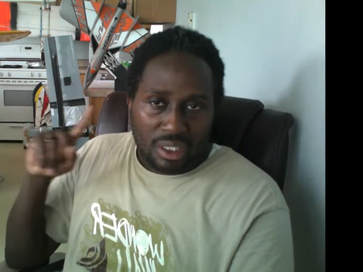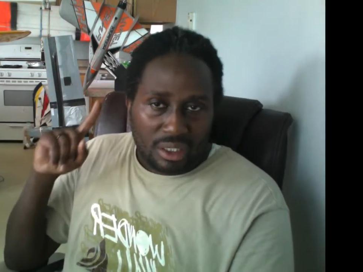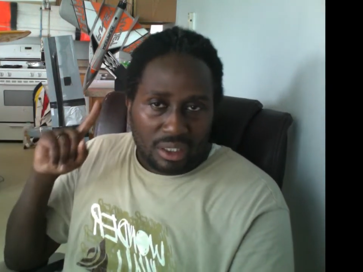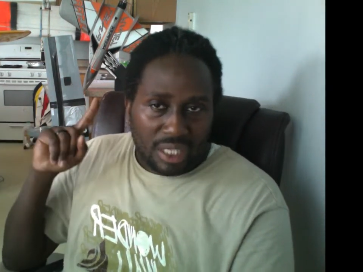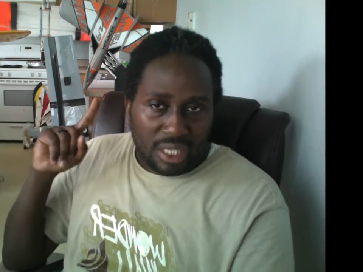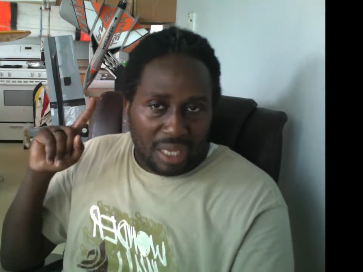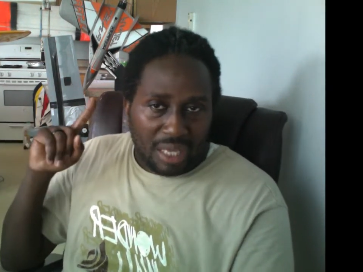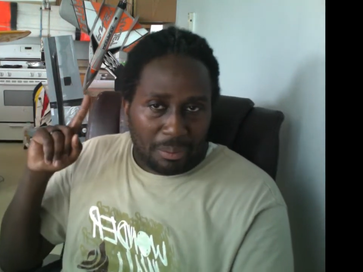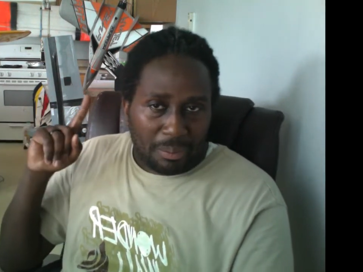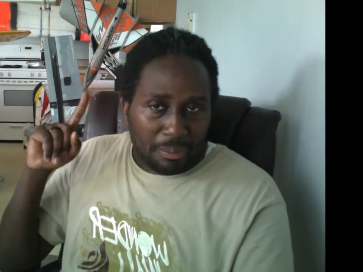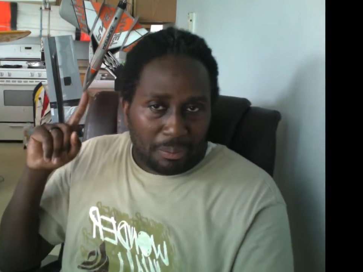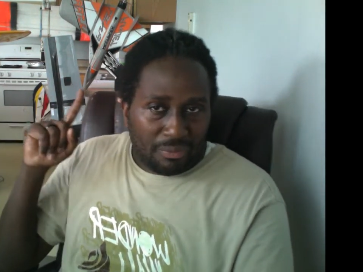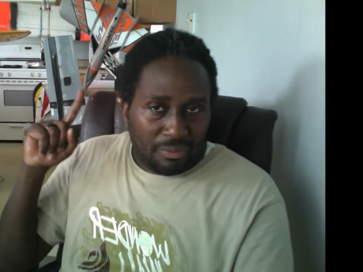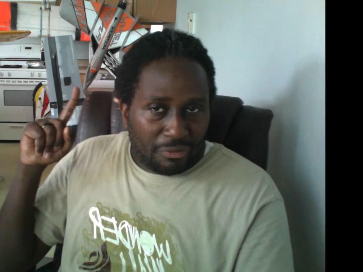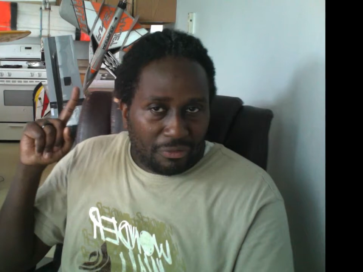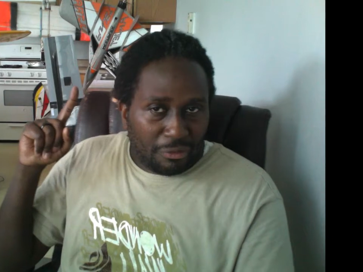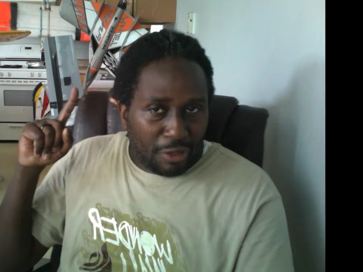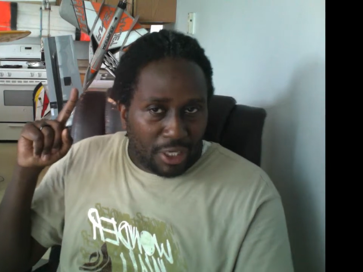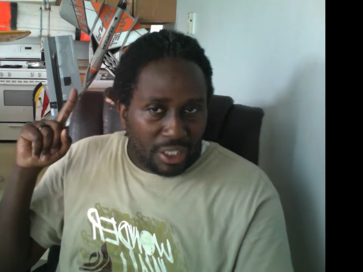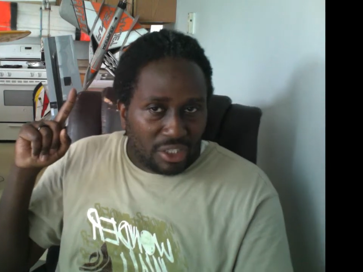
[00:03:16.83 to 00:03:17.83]
That
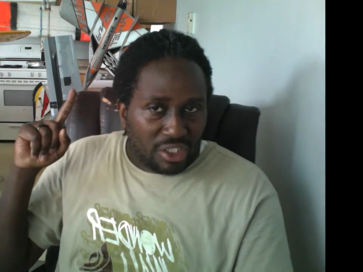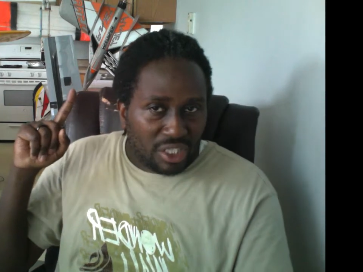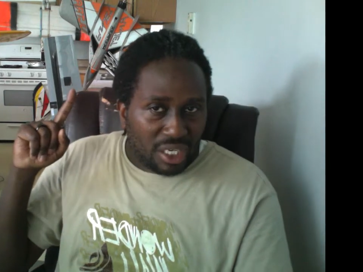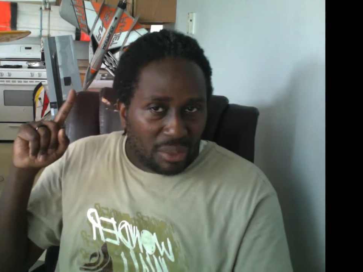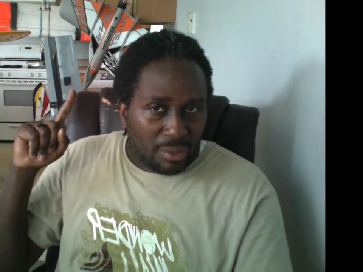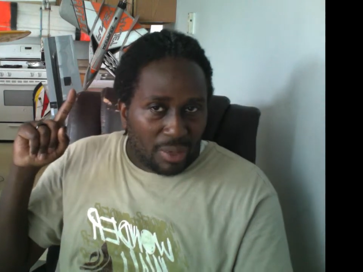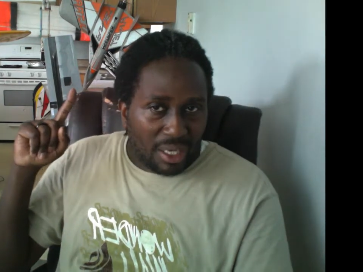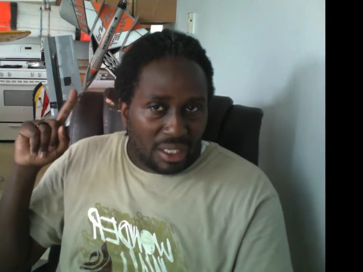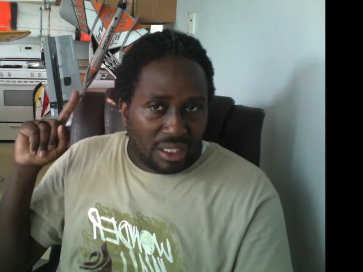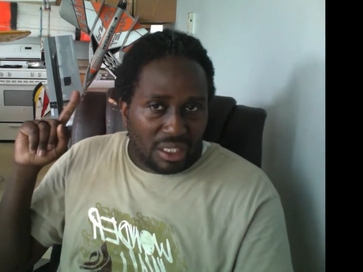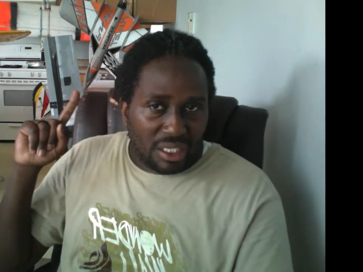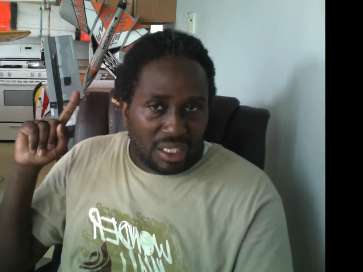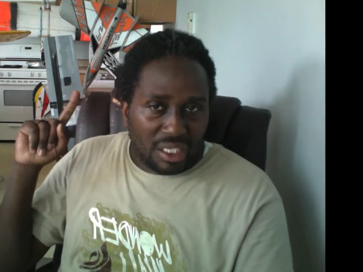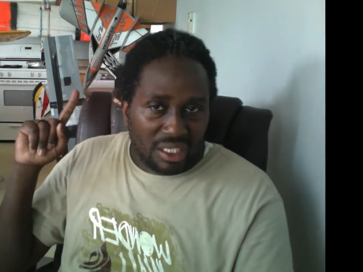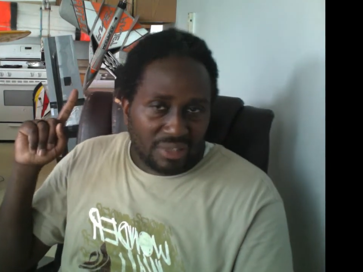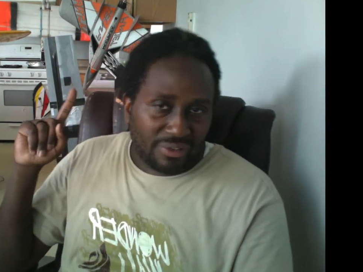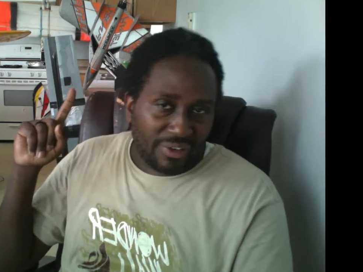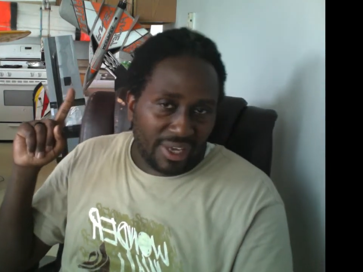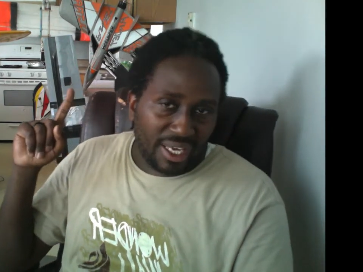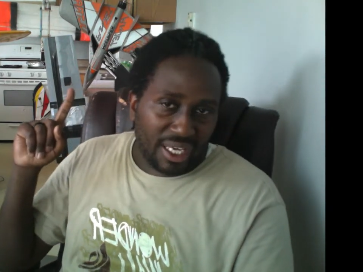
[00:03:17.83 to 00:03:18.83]
fun jet right there
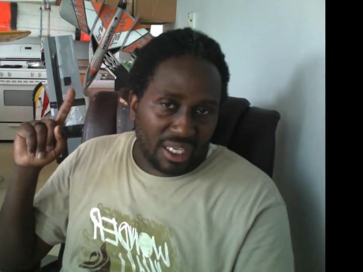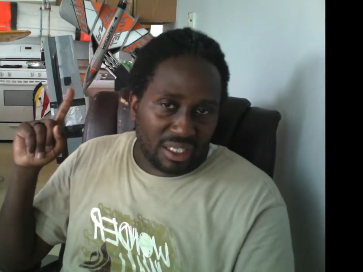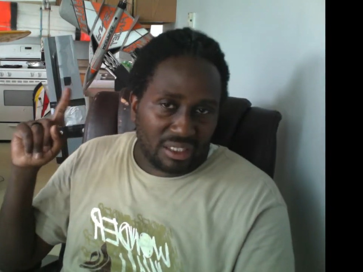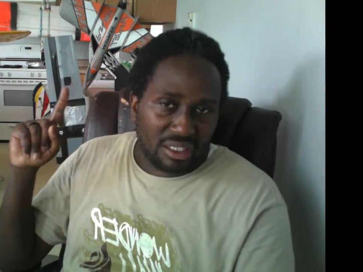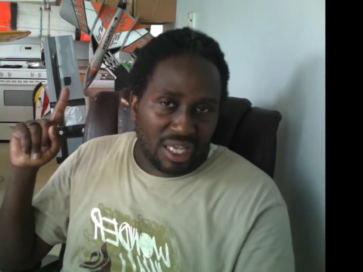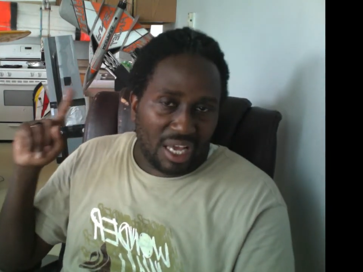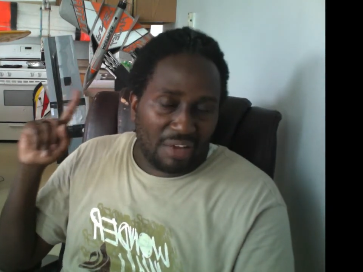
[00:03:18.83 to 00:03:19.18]
is fast.